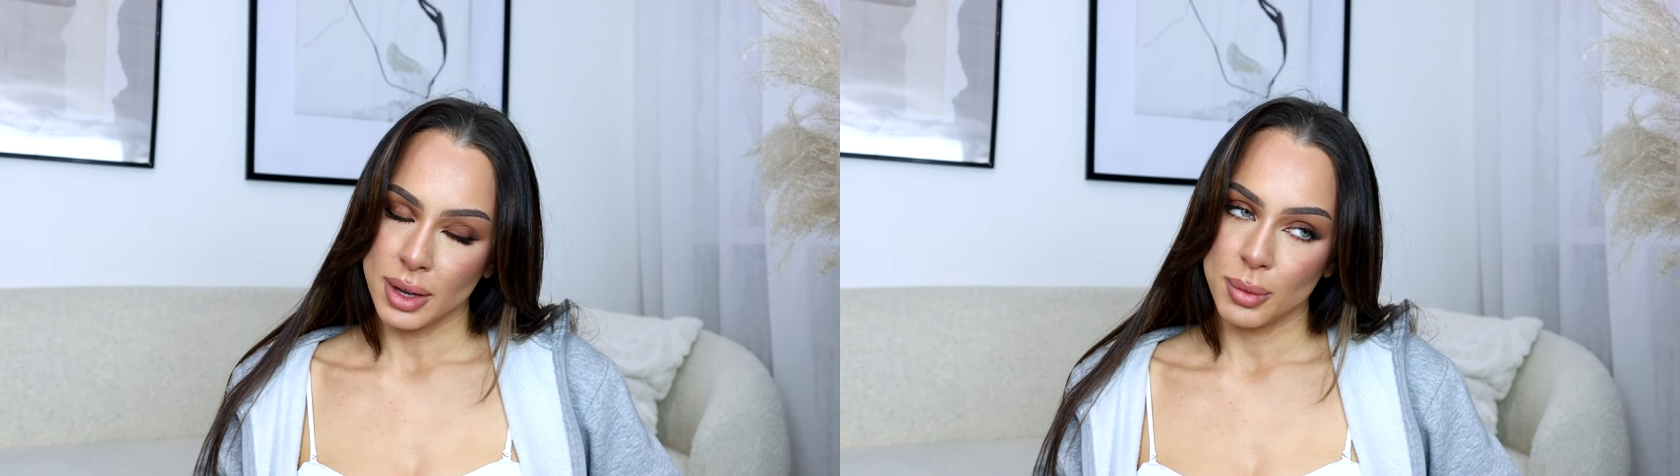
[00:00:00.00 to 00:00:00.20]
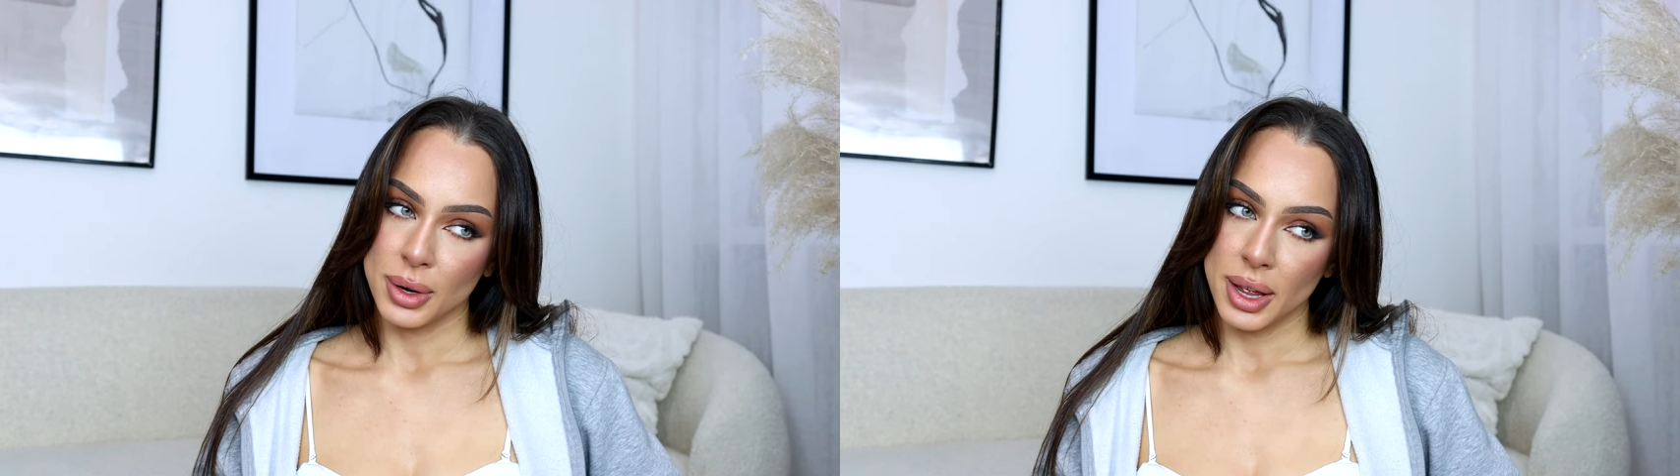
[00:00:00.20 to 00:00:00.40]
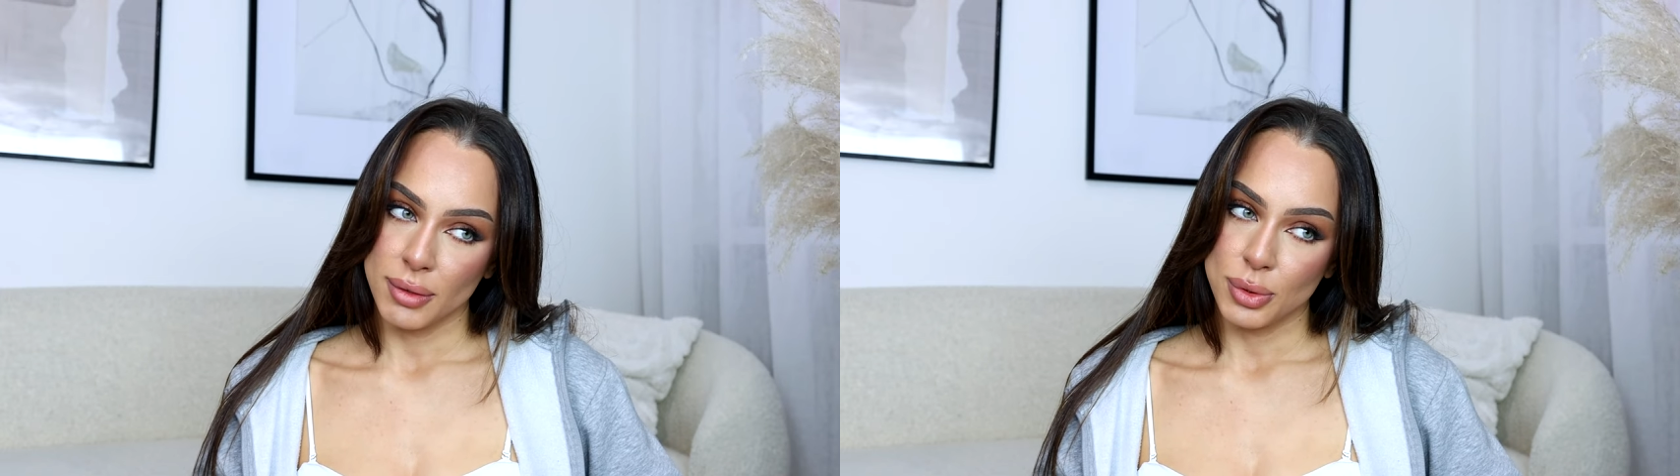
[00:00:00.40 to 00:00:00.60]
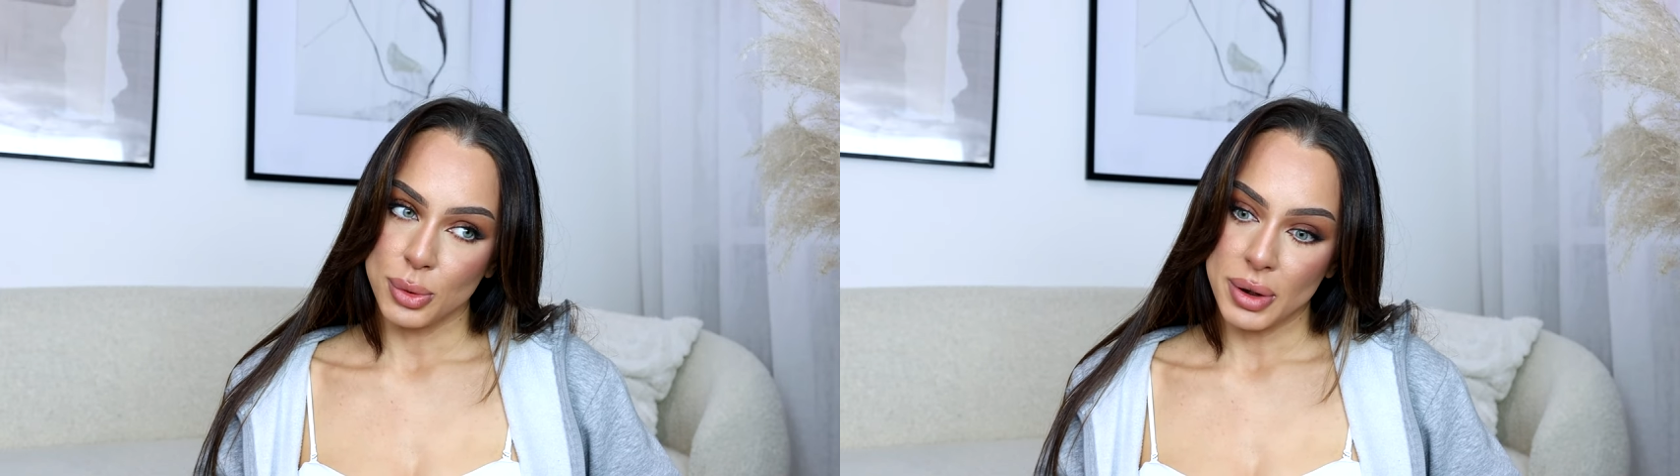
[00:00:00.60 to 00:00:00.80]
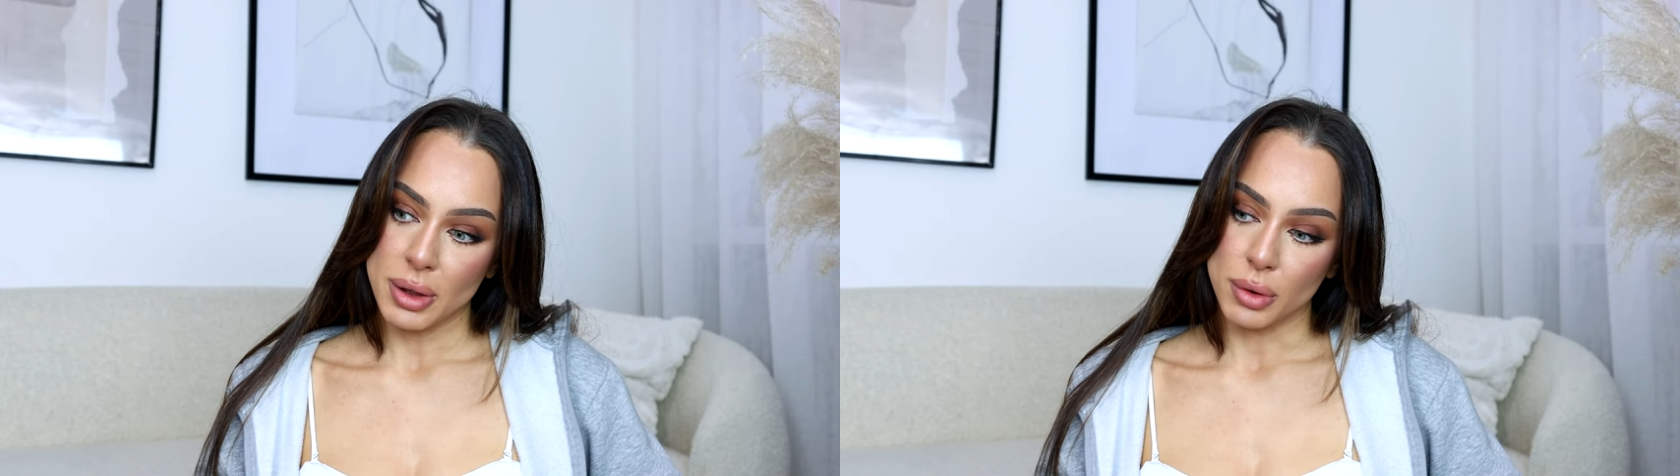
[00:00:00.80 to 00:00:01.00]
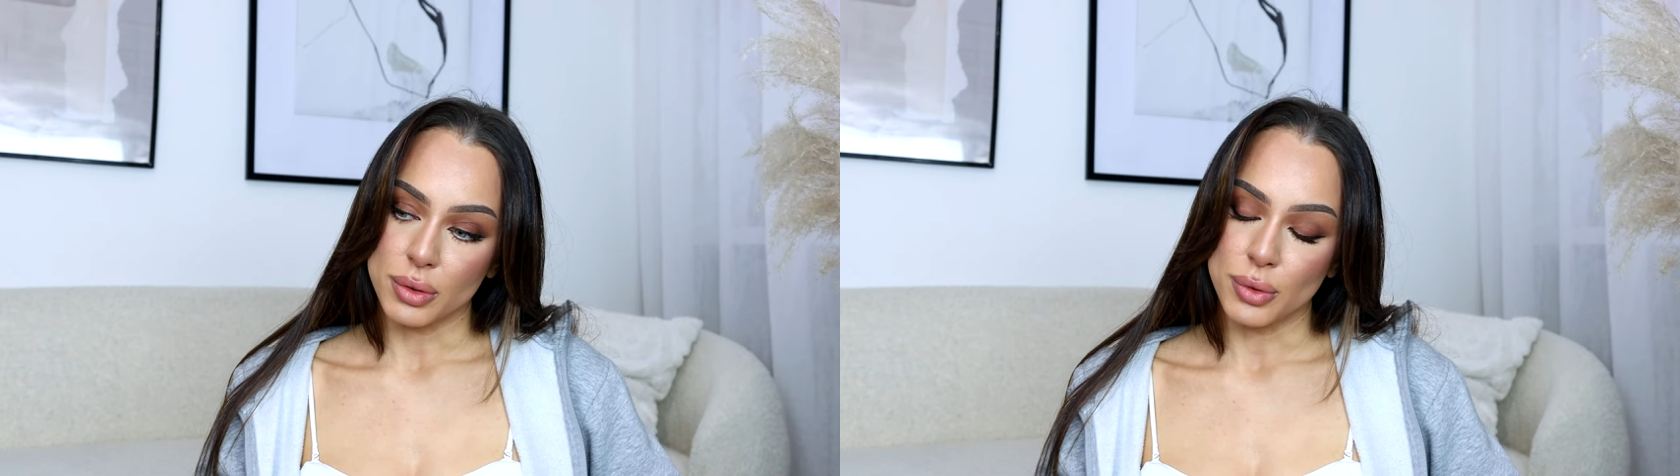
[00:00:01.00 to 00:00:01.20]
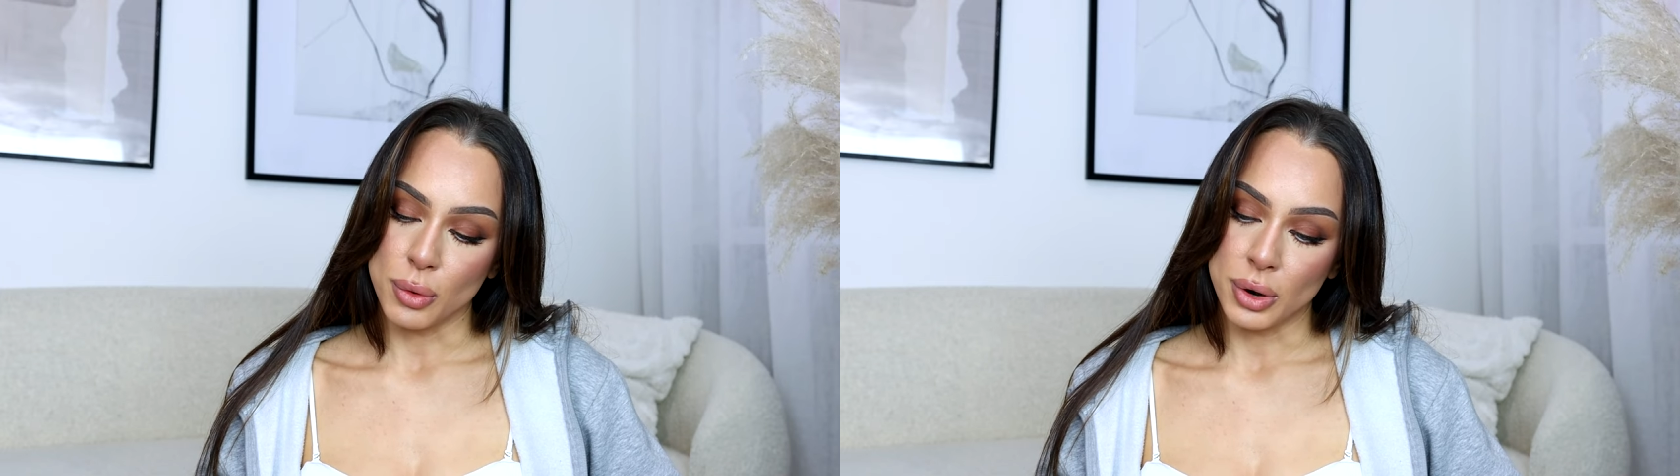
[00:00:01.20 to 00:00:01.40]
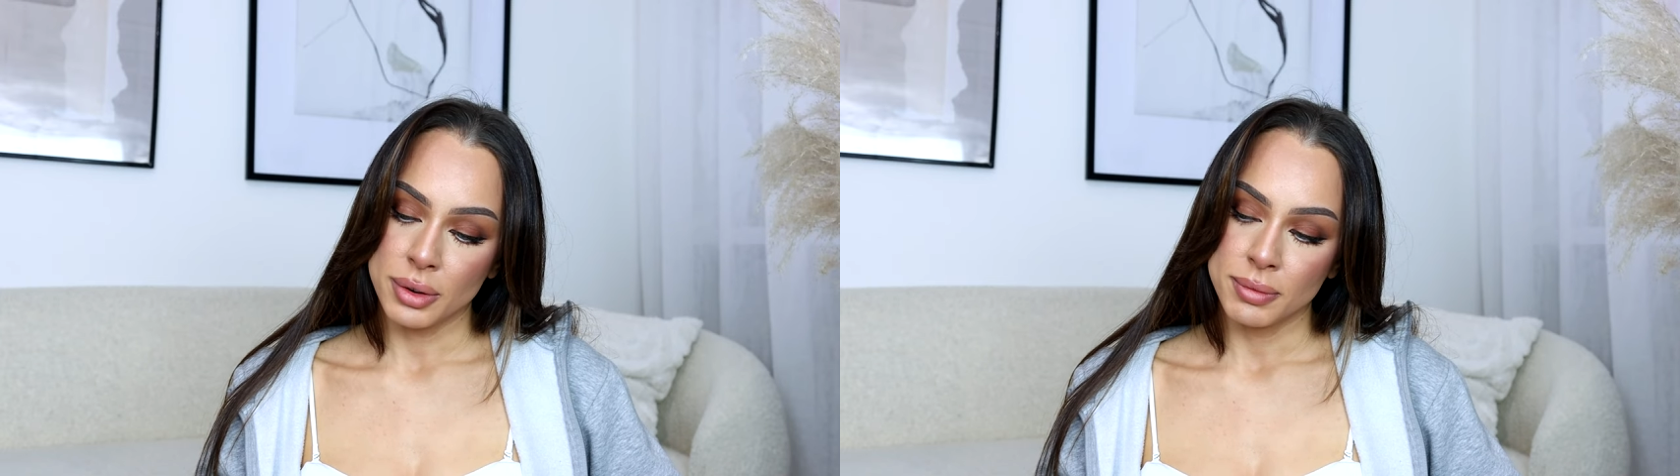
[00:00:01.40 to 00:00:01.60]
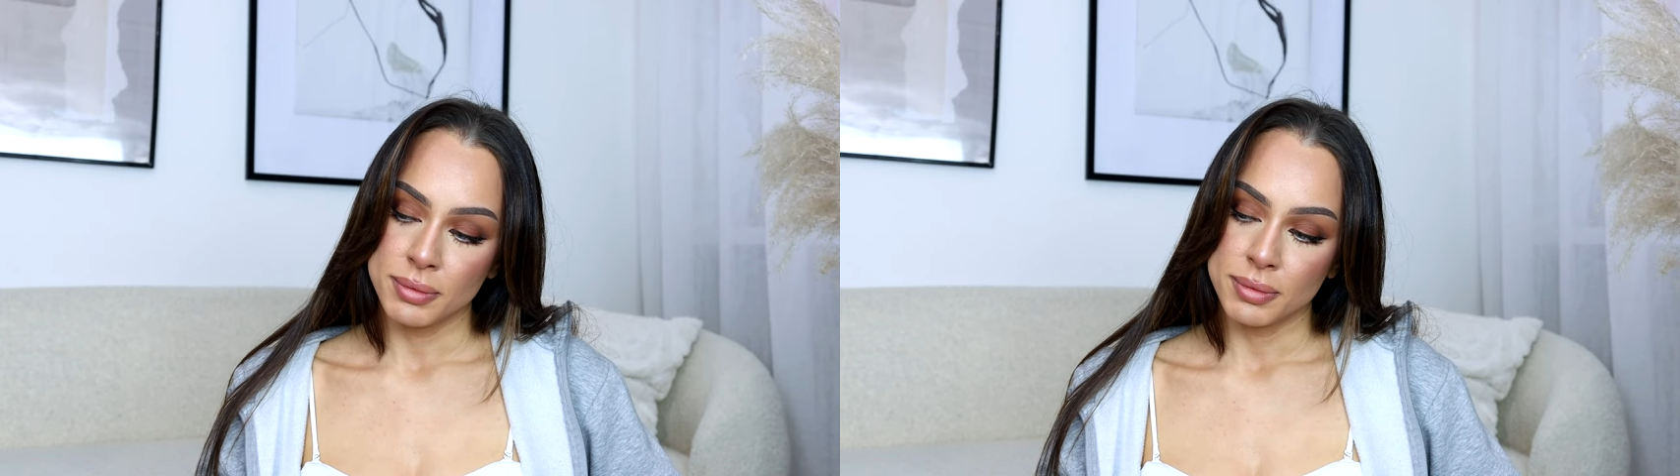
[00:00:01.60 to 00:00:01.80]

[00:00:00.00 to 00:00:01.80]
I want to have 3 or 4,